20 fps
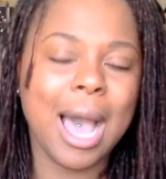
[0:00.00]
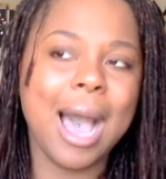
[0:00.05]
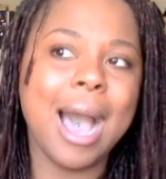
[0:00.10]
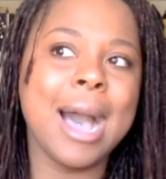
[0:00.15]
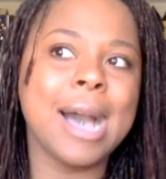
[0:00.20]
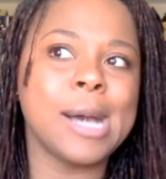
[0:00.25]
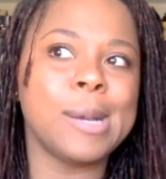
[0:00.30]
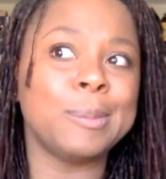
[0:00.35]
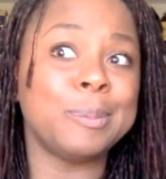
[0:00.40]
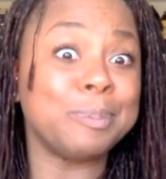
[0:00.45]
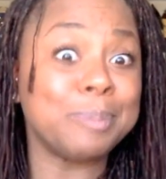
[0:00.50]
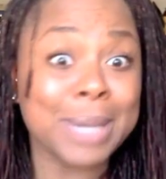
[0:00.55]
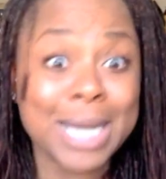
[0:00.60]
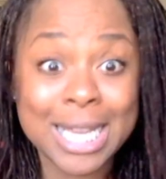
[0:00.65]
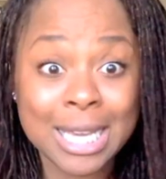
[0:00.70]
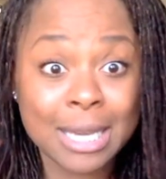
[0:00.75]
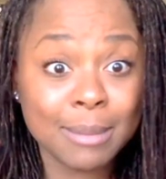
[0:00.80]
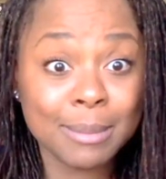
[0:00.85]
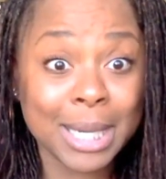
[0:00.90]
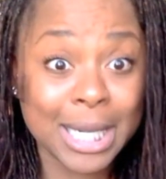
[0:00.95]

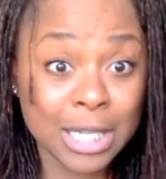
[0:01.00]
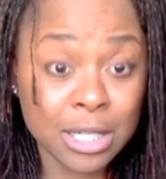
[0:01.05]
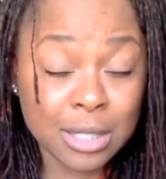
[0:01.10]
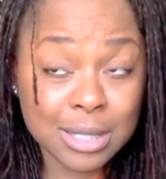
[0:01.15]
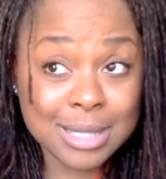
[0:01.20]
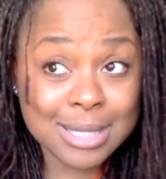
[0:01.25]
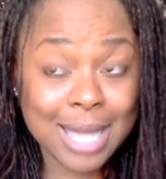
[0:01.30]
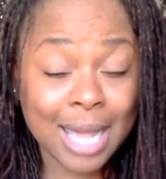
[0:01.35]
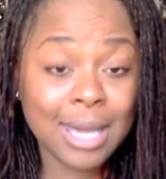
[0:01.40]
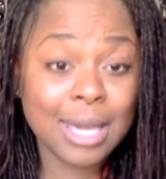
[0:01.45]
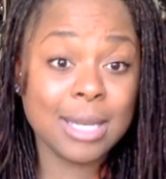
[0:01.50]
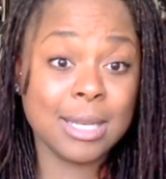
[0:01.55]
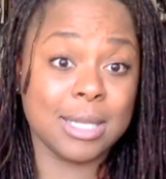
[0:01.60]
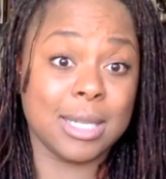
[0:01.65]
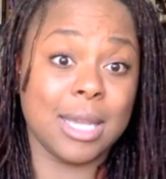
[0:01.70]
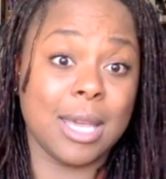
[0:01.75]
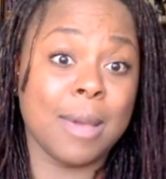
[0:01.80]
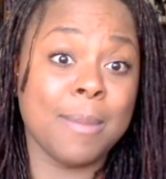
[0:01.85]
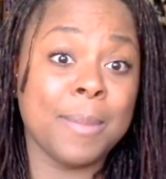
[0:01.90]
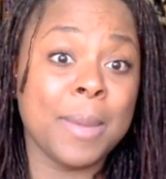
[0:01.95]
My second
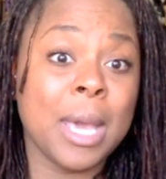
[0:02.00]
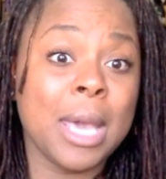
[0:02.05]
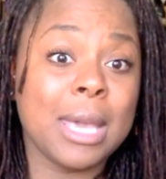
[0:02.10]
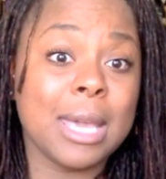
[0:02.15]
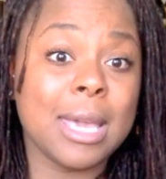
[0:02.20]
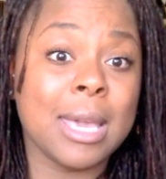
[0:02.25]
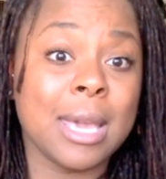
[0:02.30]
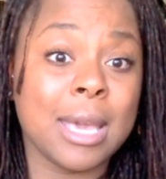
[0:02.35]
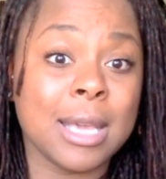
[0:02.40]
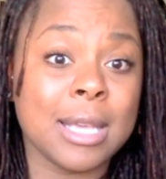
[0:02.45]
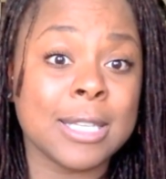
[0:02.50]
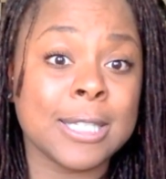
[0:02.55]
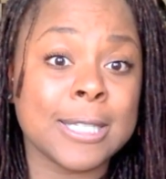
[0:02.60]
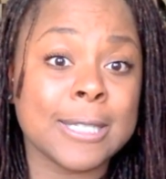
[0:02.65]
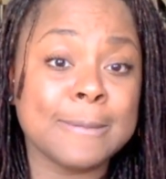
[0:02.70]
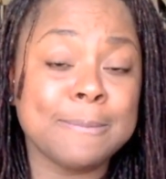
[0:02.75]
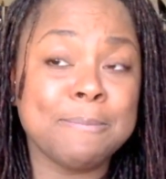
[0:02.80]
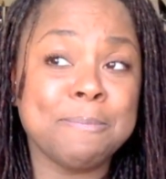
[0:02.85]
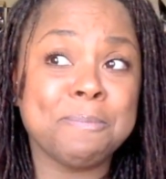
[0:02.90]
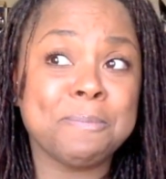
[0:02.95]
tip
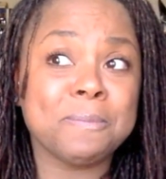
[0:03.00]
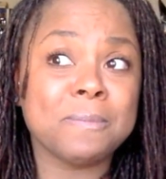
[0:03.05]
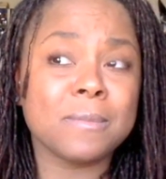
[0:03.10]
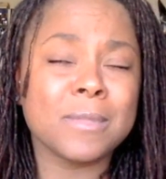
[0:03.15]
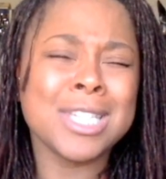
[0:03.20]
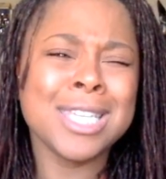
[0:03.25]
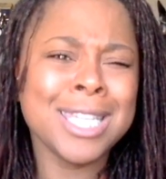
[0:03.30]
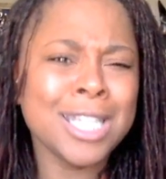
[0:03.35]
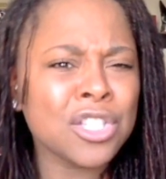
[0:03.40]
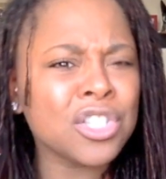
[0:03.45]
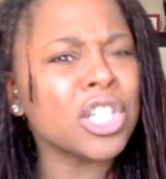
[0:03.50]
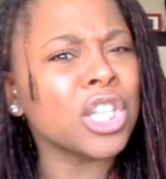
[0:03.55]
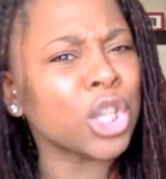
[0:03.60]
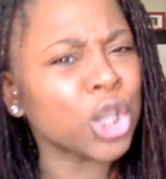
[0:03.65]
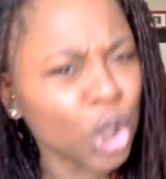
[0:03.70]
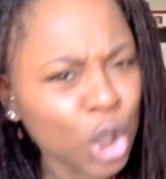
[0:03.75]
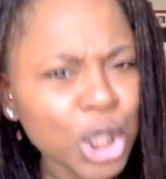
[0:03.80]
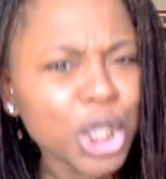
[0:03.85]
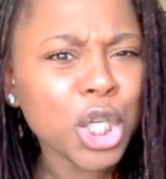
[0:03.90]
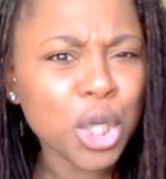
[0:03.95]
is you need to
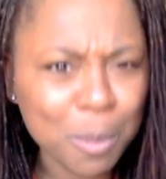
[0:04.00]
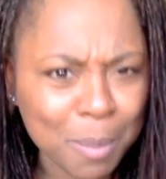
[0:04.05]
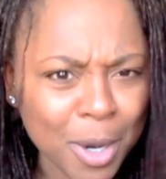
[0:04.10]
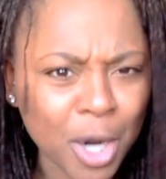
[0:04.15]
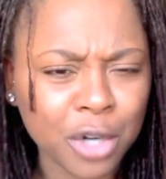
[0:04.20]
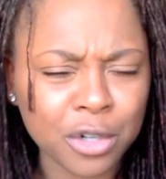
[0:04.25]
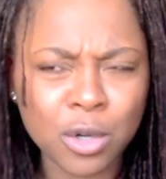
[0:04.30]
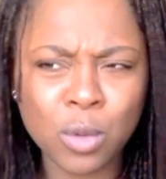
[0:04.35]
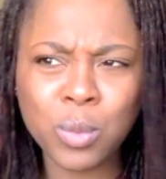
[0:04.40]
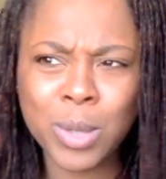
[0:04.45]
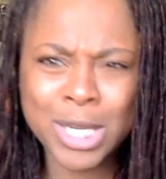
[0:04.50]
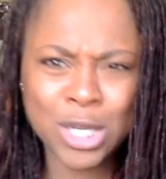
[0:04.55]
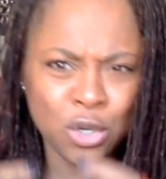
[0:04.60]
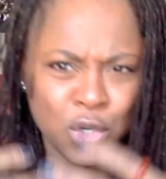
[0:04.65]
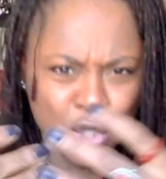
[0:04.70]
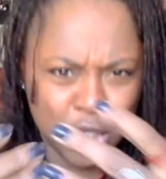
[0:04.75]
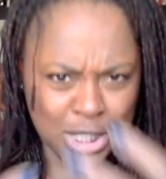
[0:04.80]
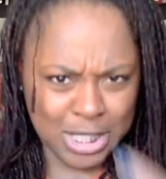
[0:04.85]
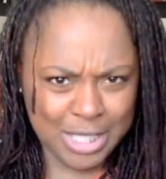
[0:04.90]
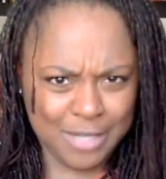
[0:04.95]
look your partner when
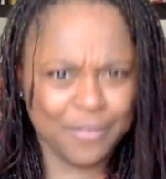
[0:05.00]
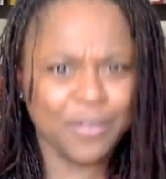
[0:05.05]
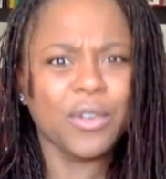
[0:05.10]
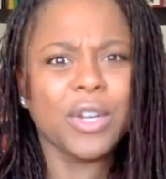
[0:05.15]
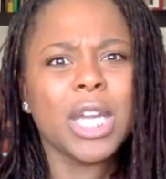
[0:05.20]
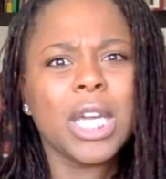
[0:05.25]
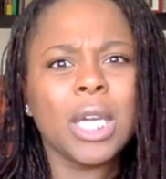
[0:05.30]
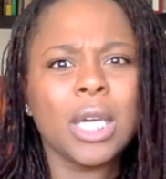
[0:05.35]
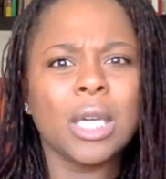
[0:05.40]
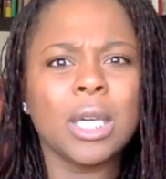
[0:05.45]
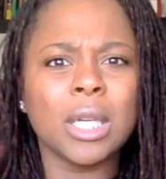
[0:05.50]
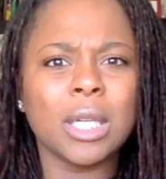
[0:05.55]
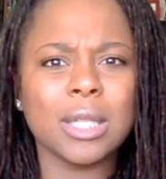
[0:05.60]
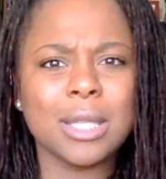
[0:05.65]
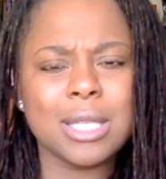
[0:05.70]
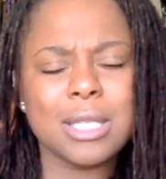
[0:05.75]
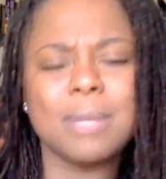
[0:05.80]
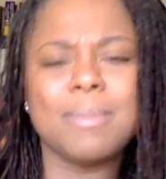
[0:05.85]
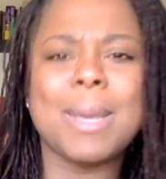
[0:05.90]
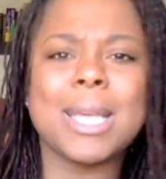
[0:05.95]
you're delivering
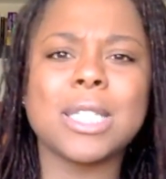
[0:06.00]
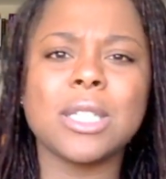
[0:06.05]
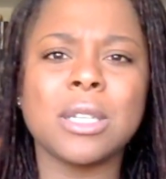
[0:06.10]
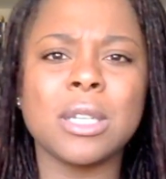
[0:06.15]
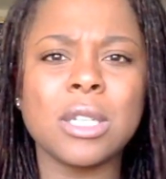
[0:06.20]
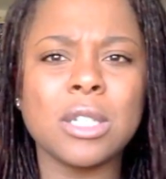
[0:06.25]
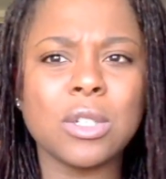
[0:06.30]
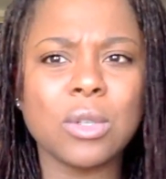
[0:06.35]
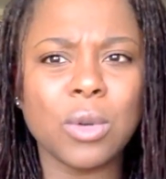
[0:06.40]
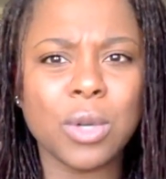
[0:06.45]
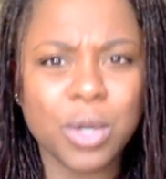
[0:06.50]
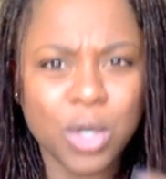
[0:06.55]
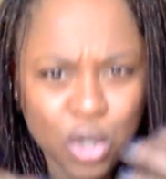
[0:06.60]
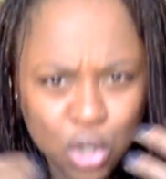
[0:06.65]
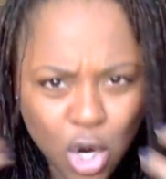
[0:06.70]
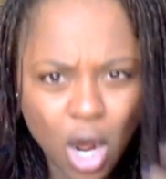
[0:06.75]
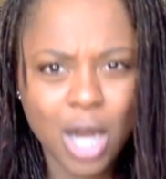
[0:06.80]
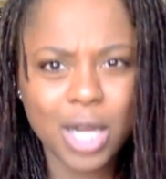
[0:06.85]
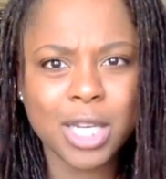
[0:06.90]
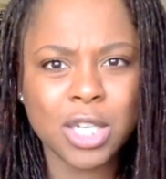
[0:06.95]
this message or you're
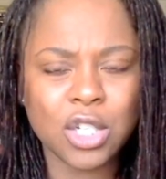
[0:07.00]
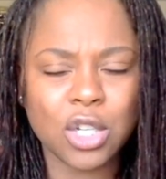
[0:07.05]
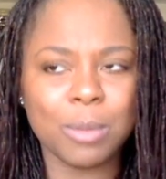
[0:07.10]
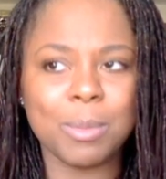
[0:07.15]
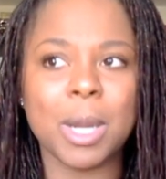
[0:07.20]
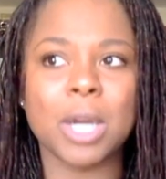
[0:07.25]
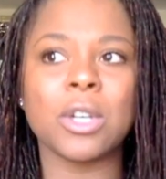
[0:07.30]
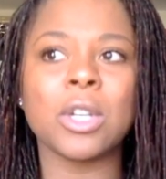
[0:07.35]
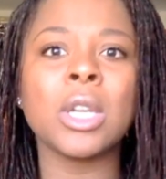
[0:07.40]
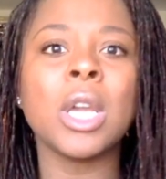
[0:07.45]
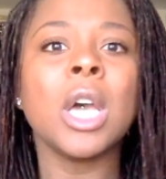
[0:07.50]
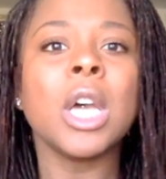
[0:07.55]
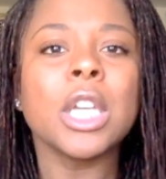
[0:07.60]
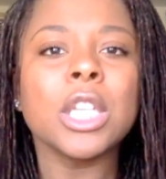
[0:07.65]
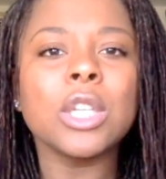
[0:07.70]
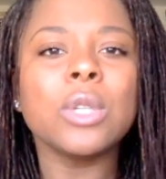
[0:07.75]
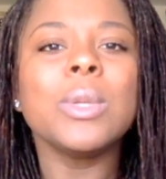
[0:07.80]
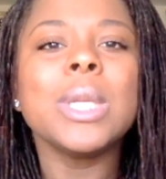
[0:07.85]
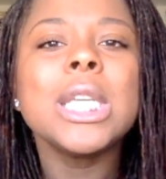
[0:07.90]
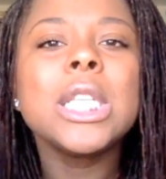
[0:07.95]
talking to your partner,
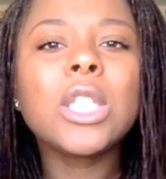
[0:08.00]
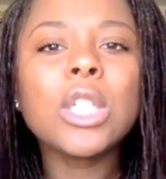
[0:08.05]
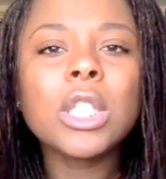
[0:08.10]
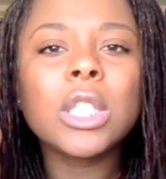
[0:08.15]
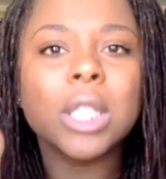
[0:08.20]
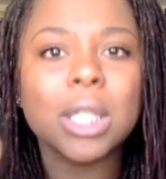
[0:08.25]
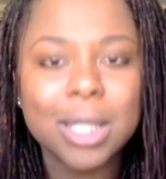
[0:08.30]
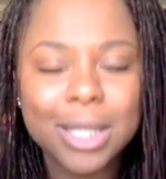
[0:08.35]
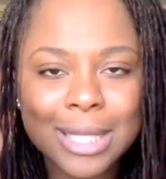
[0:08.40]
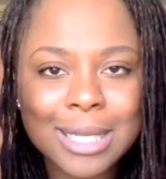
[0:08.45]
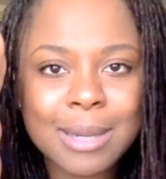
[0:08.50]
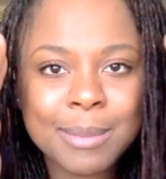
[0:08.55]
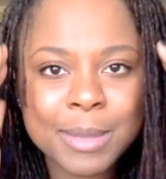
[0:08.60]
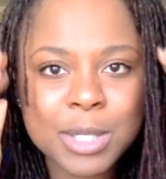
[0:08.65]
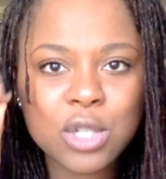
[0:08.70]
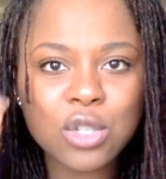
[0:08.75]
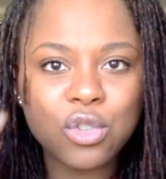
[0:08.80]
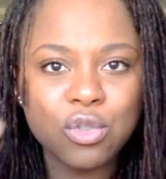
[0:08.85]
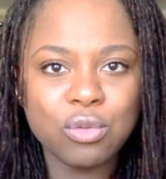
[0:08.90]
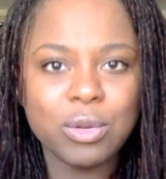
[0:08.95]
you need to look them
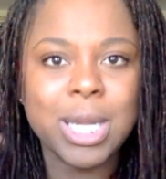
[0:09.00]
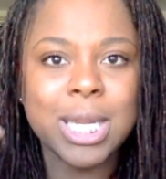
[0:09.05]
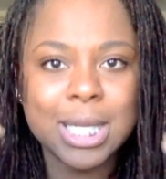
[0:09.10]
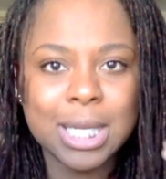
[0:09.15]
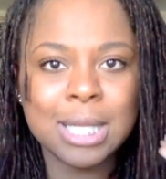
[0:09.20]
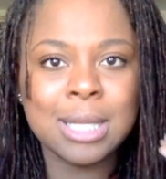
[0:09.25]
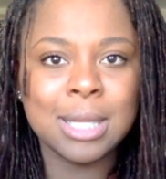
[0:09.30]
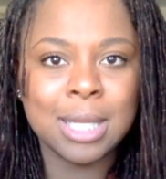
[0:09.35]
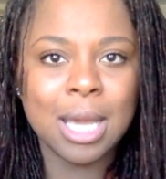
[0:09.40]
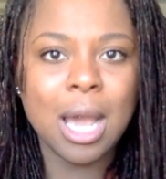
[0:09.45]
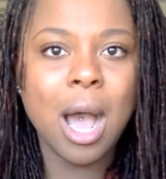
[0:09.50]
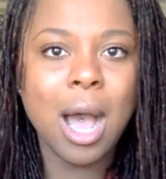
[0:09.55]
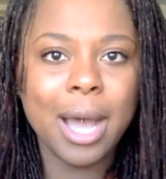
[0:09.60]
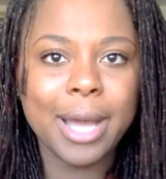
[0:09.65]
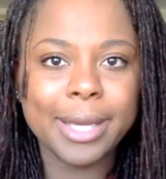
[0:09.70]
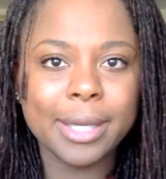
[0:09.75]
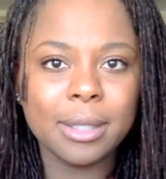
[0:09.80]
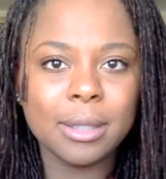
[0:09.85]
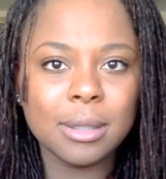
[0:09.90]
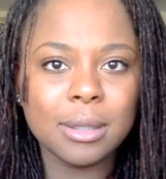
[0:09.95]
straight in the
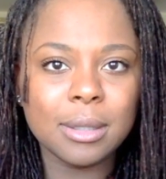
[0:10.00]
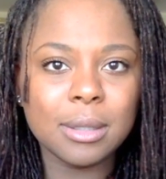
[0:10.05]
eye.